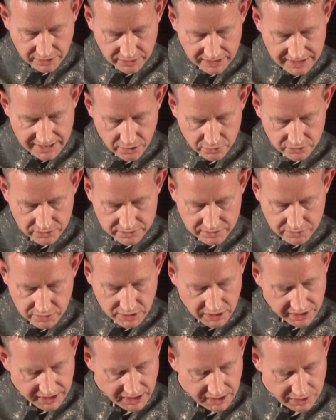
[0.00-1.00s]
that will allow
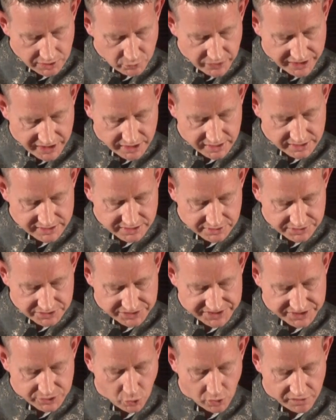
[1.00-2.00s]
lucky winners
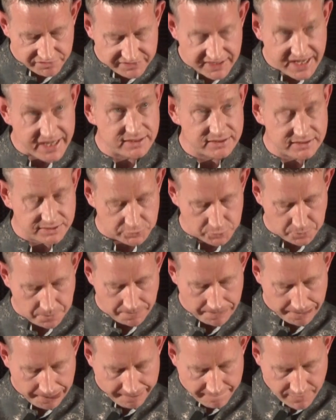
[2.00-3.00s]
to score flights.
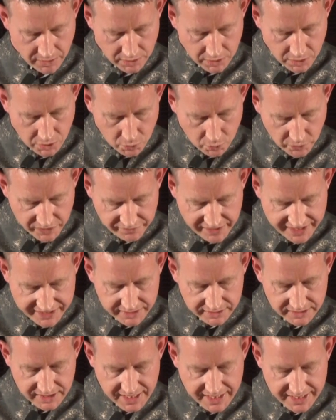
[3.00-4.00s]
We
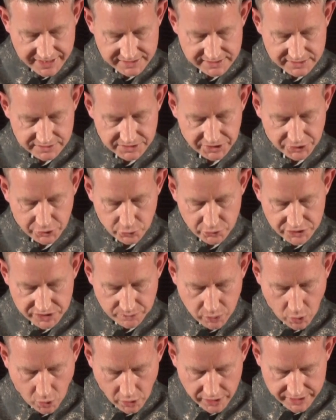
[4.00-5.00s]
recognise the huge
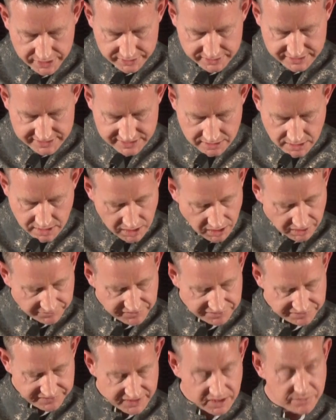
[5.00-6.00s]
importance
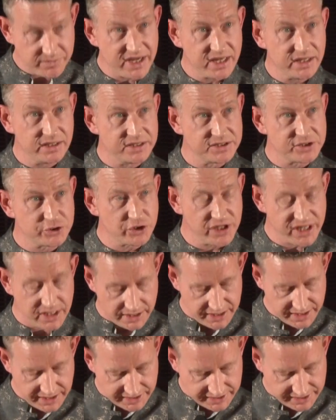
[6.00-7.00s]
of the film
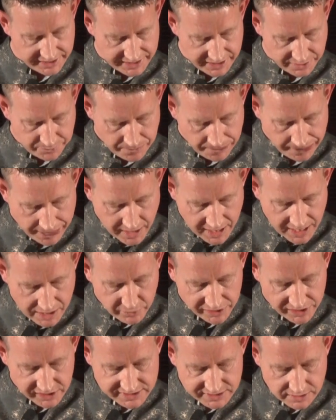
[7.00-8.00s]
industry in India,
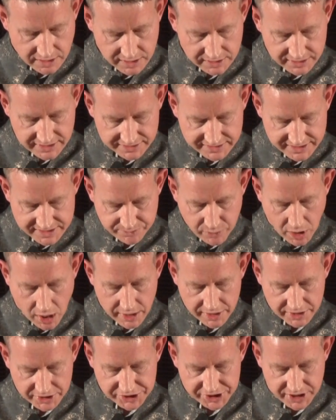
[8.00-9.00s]
and we are certain that this
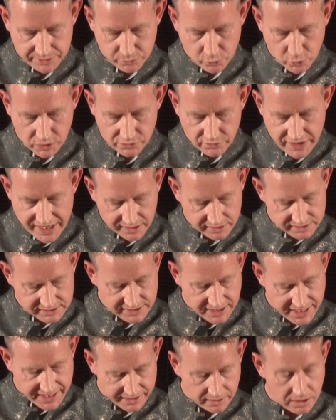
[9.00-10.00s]
partnership will
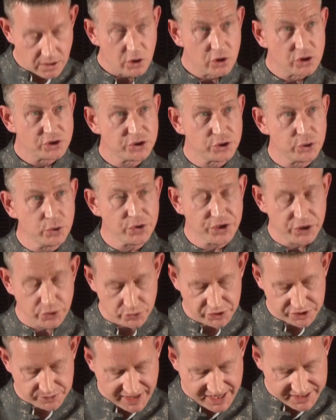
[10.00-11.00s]
reconcile two
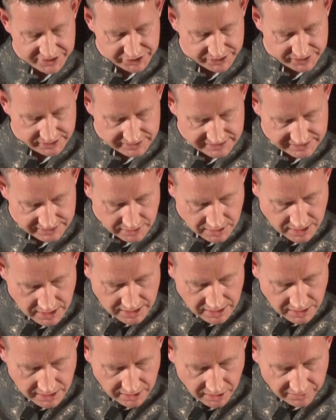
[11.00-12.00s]
huge passions
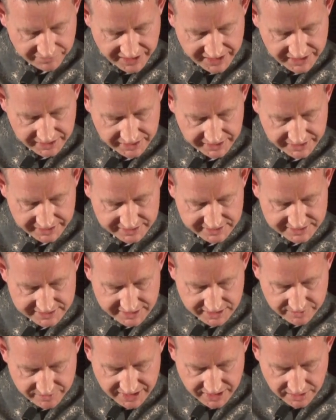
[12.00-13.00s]
of Indian
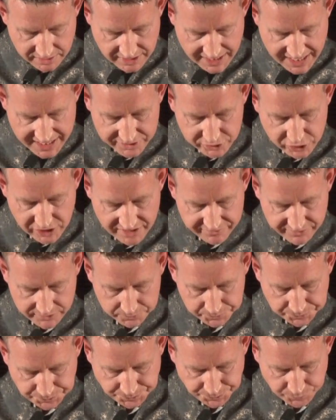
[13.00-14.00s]
cinema and
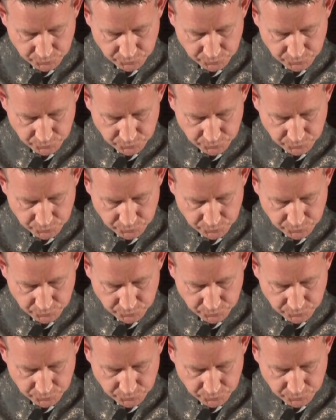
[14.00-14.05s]
travel.